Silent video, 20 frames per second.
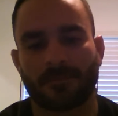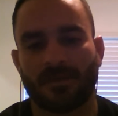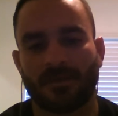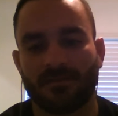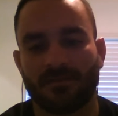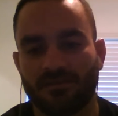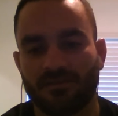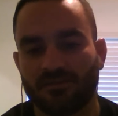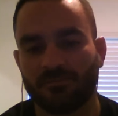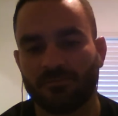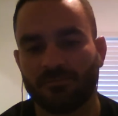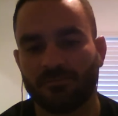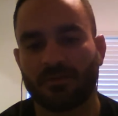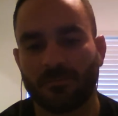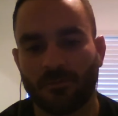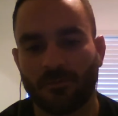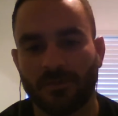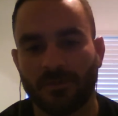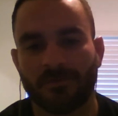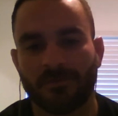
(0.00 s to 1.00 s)
I think he's going to make
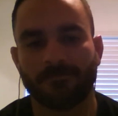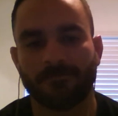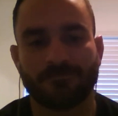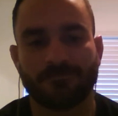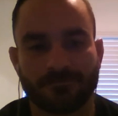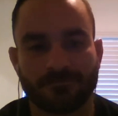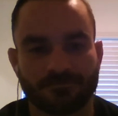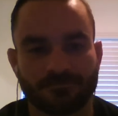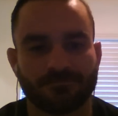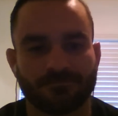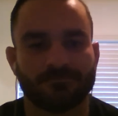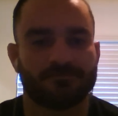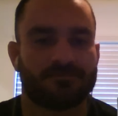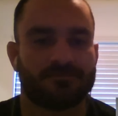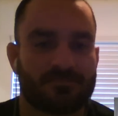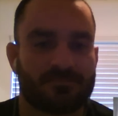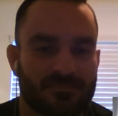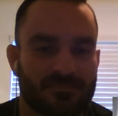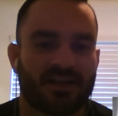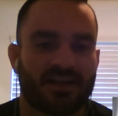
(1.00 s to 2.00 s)
him quit.
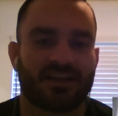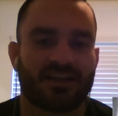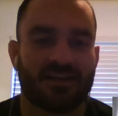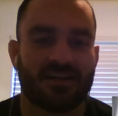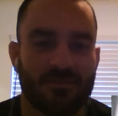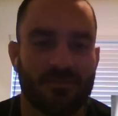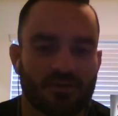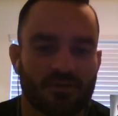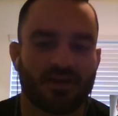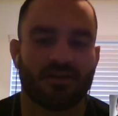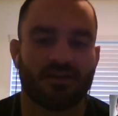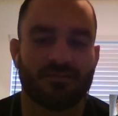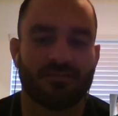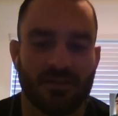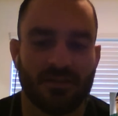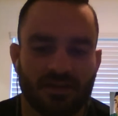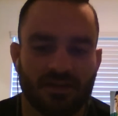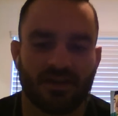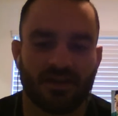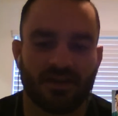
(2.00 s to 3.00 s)
I got Volkov,
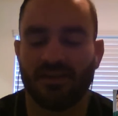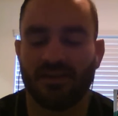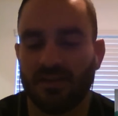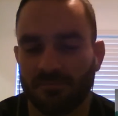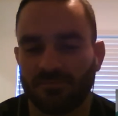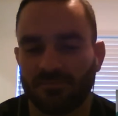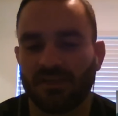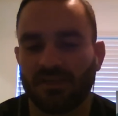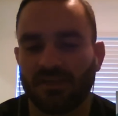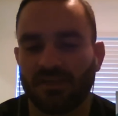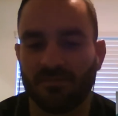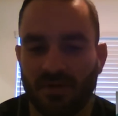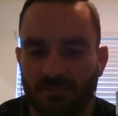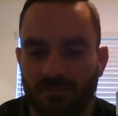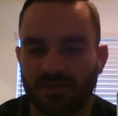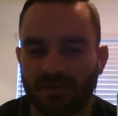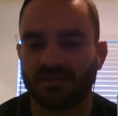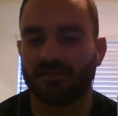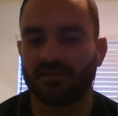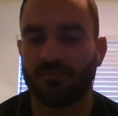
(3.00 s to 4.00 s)
and I'm thinking
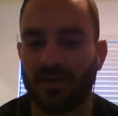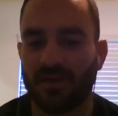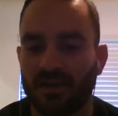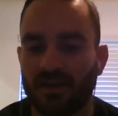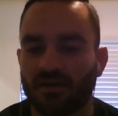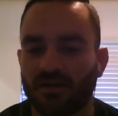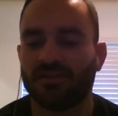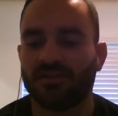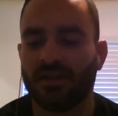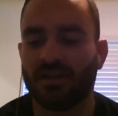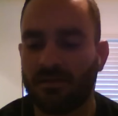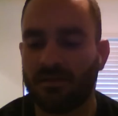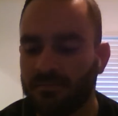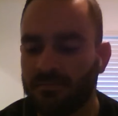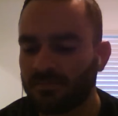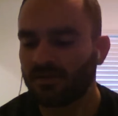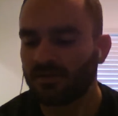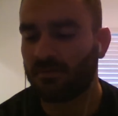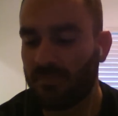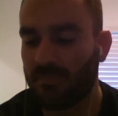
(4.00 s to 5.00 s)
about making a bet on
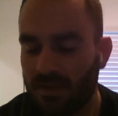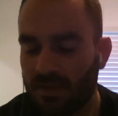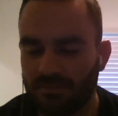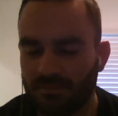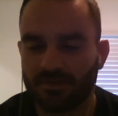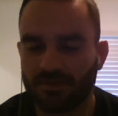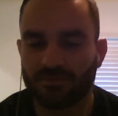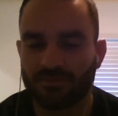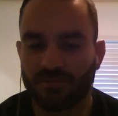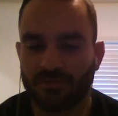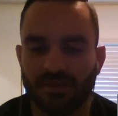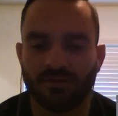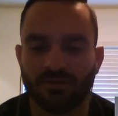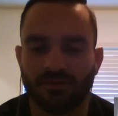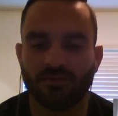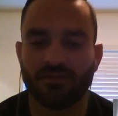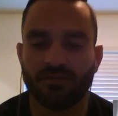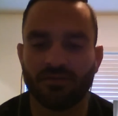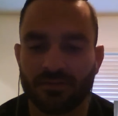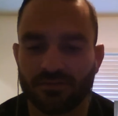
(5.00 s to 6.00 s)
him, maybe 3
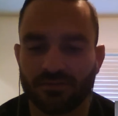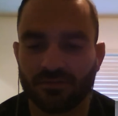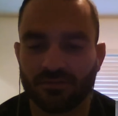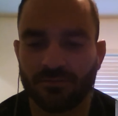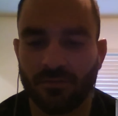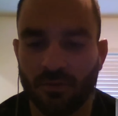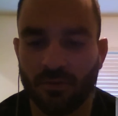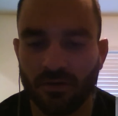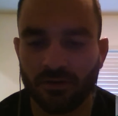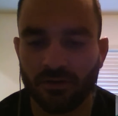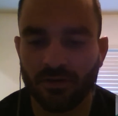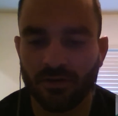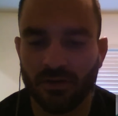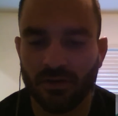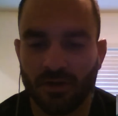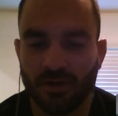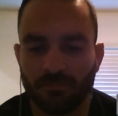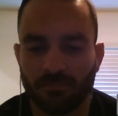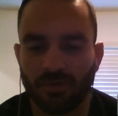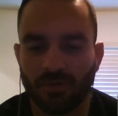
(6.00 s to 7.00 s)
units or 4.
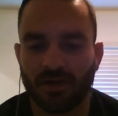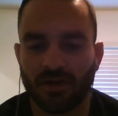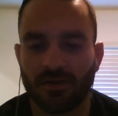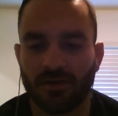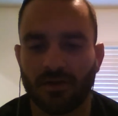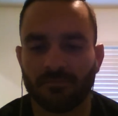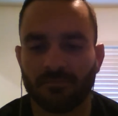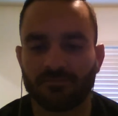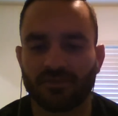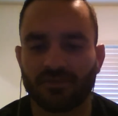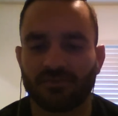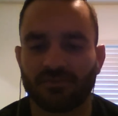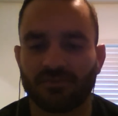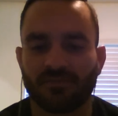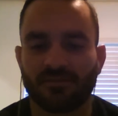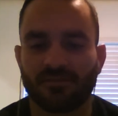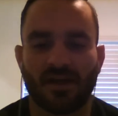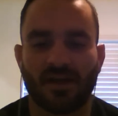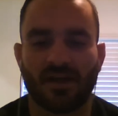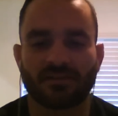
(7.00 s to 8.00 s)
But just
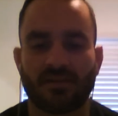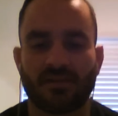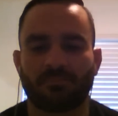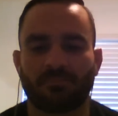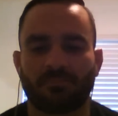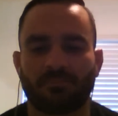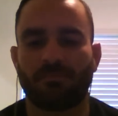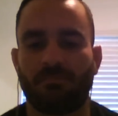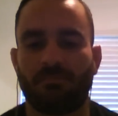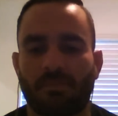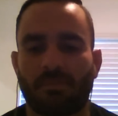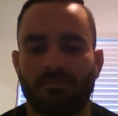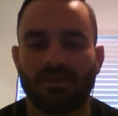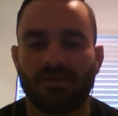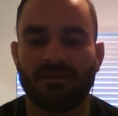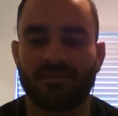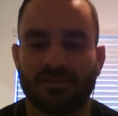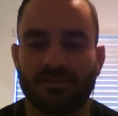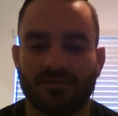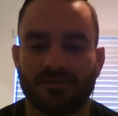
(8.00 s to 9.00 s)
the fact that
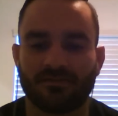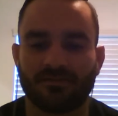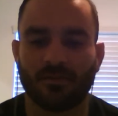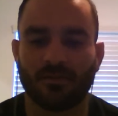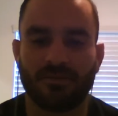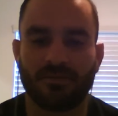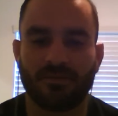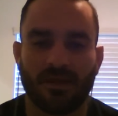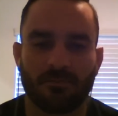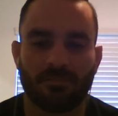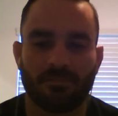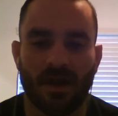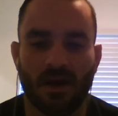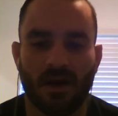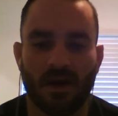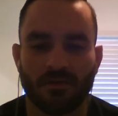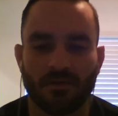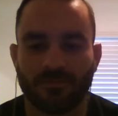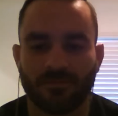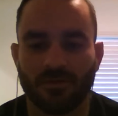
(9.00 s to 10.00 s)
Beast is so damn
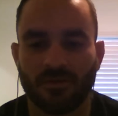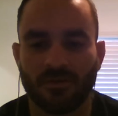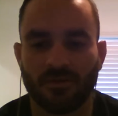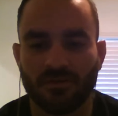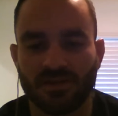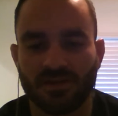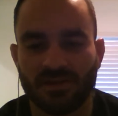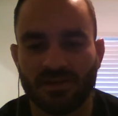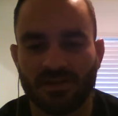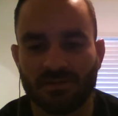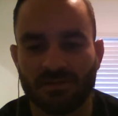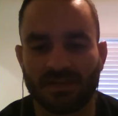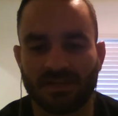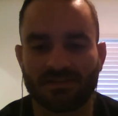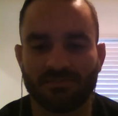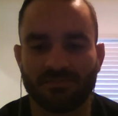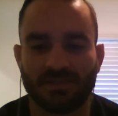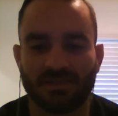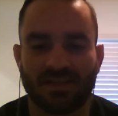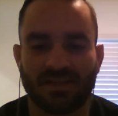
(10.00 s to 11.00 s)
powerful
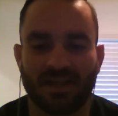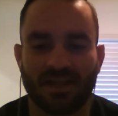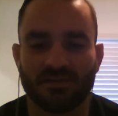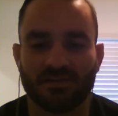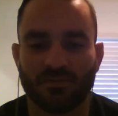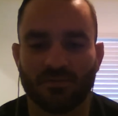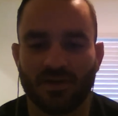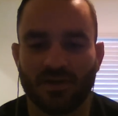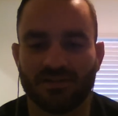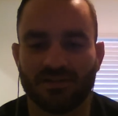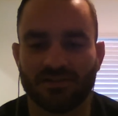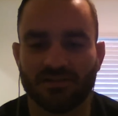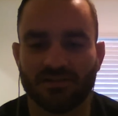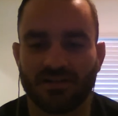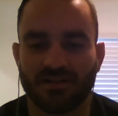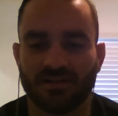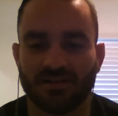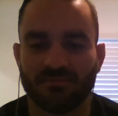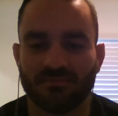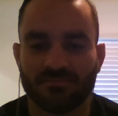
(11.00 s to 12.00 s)
makes me kind of want
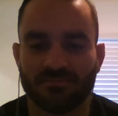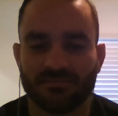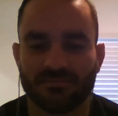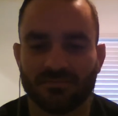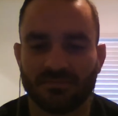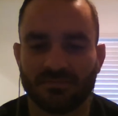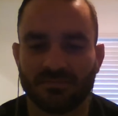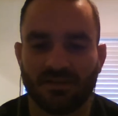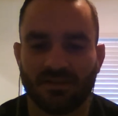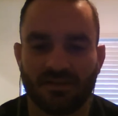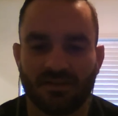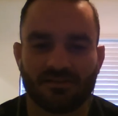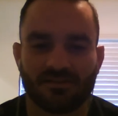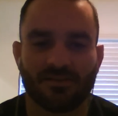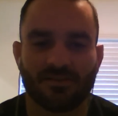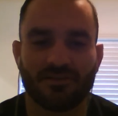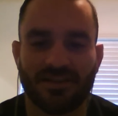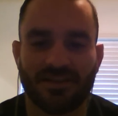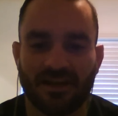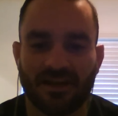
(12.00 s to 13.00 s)
to
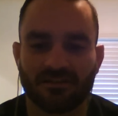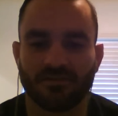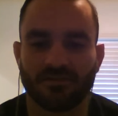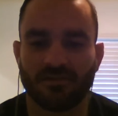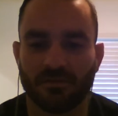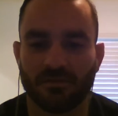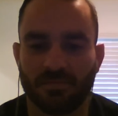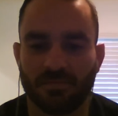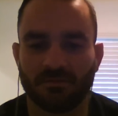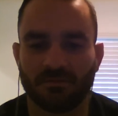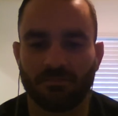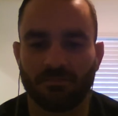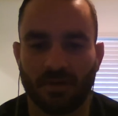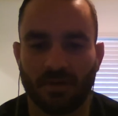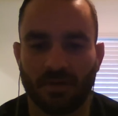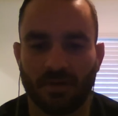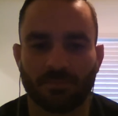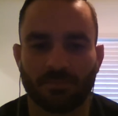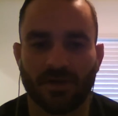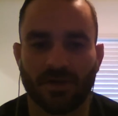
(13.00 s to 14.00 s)
slow down a little bit,
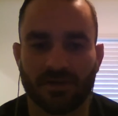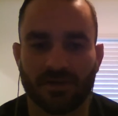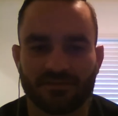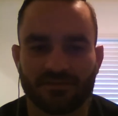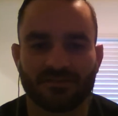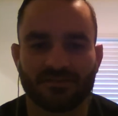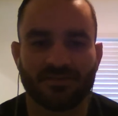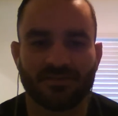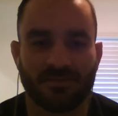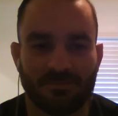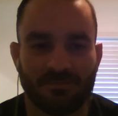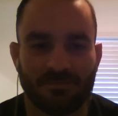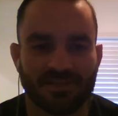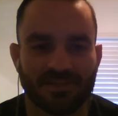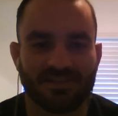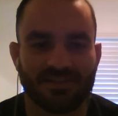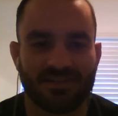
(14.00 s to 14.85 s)
pump the brakes. But